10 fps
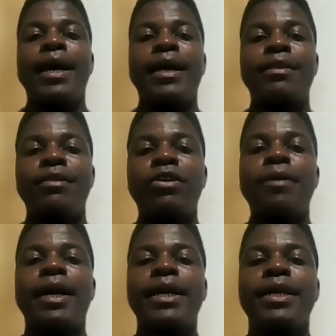and
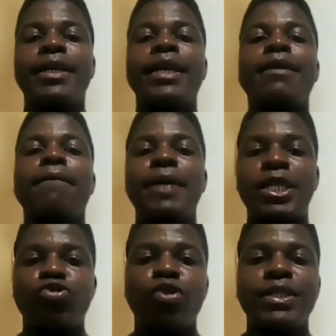thereby gain a
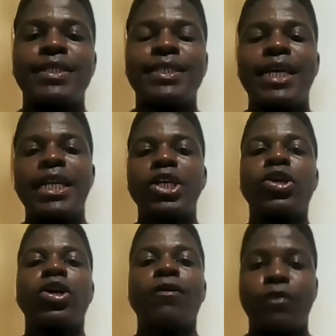better
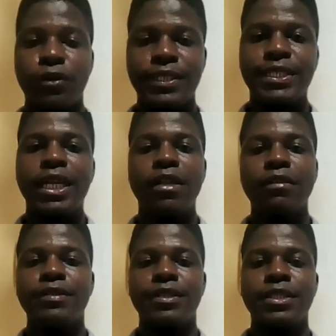understanding of
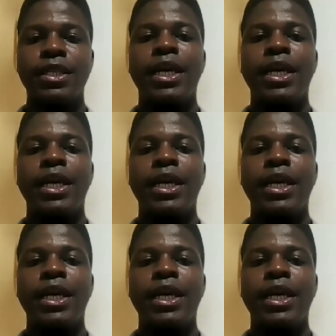ourselves